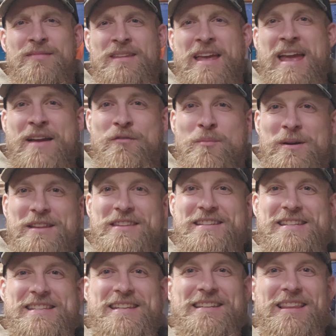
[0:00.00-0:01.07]
Hey everybody, this
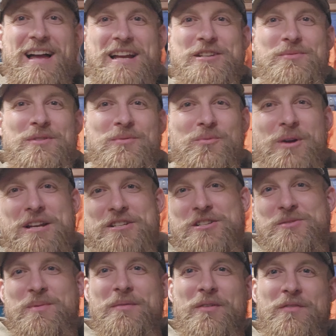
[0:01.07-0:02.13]
is Elijah with
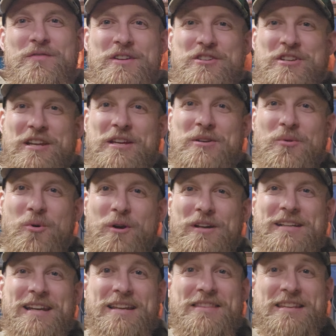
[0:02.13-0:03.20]
Righteous River Fishing in
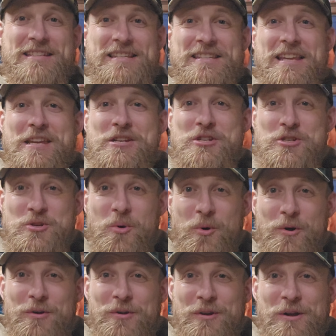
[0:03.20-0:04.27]
Oregon, and this is a
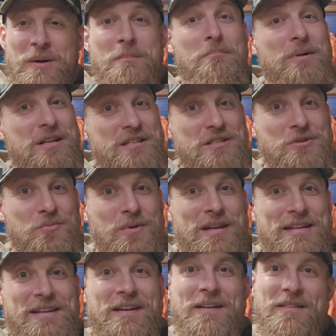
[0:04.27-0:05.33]
short but
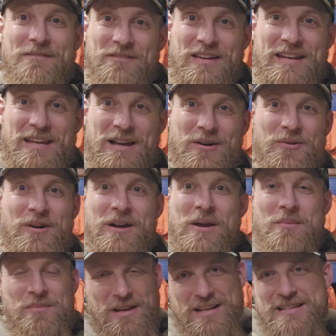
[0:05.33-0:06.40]
sweet video
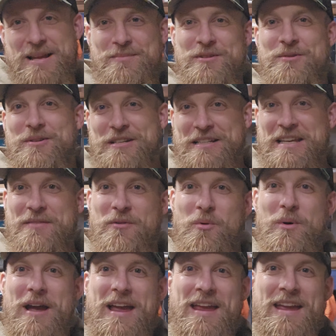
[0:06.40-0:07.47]
because I'm doing a
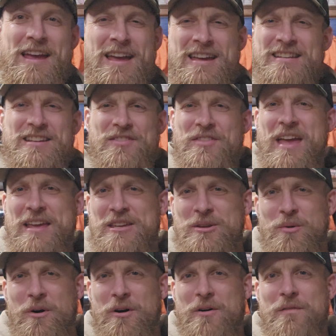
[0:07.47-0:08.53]
giveaway to thank
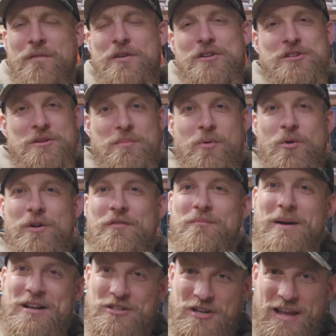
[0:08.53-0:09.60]
you all for your support of
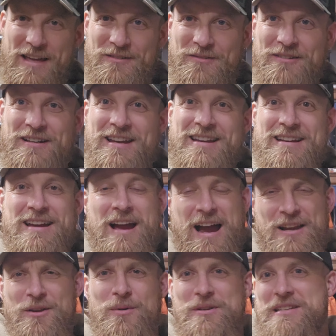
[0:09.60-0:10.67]
my channel.
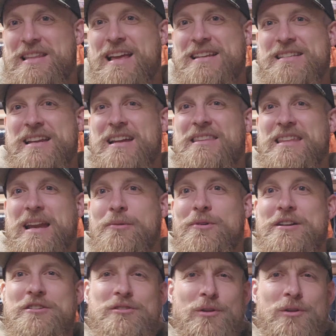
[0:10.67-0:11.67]
I noticed last night that I reached